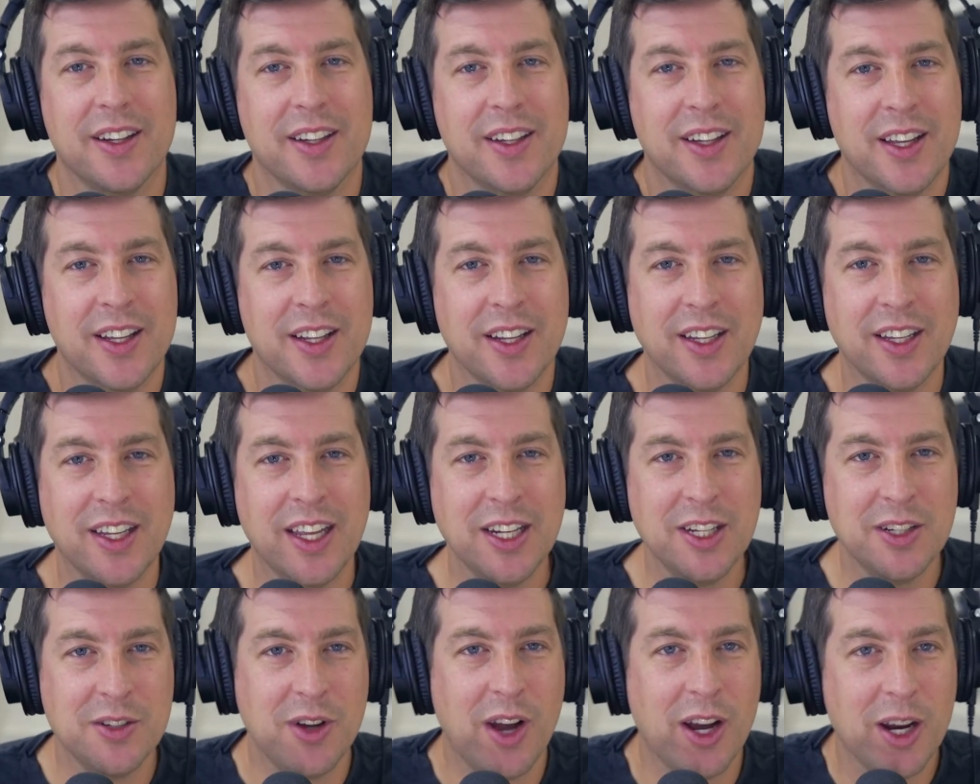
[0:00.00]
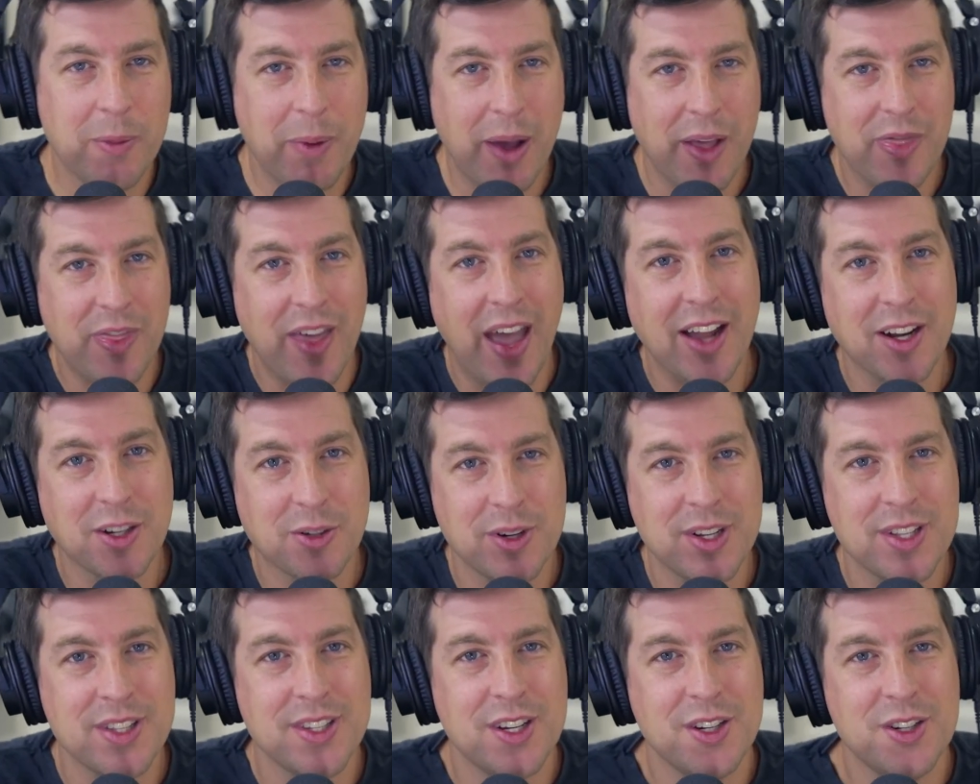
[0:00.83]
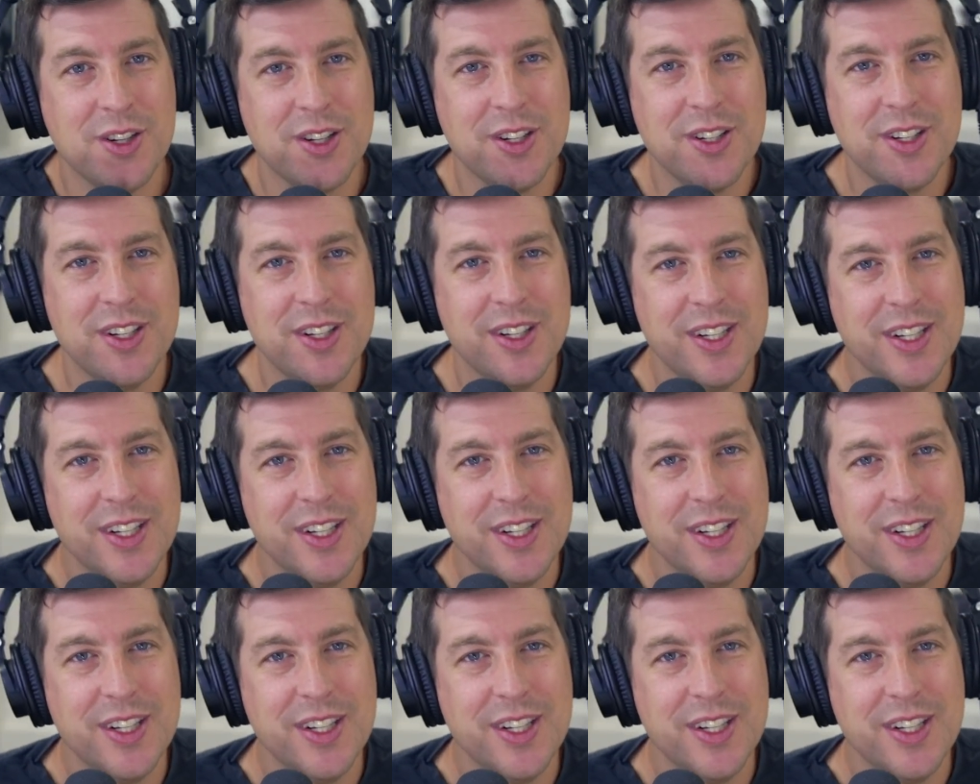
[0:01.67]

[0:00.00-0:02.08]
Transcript: Can, can you talk about that transition?